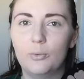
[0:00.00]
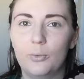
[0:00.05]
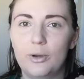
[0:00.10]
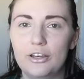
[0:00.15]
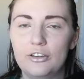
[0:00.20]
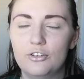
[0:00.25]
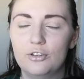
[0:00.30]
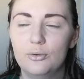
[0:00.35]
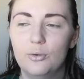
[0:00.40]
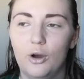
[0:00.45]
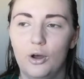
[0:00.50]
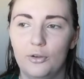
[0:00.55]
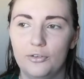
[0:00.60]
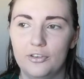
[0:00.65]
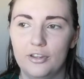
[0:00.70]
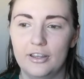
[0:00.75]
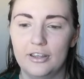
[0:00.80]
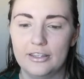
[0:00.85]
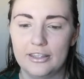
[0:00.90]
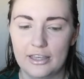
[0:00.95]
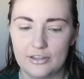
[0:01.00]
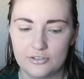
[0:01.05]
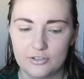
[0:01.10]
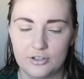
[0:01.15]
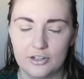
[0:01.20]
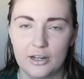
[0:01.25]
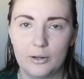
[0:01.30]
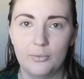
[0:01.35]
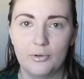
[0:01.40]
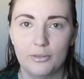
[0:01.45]
went to Ulta
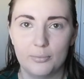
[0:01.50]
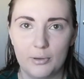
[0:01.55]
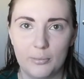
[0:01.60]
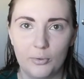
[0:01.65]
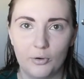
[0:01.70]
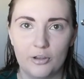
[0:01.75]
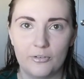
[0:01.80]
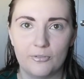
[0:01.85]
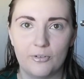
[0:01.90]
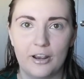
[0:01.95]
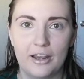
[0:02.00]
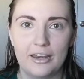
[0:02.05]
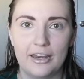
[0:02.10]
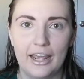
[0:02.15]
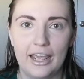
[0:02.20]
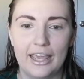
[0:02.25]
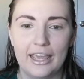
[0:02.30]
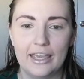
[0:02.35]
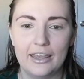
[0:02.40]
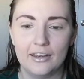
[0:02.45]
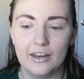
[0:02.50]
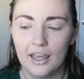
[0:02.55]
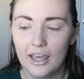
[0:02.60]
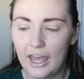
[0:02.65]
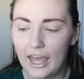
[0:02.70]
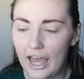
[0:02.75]
yesterday with my boyfriend, and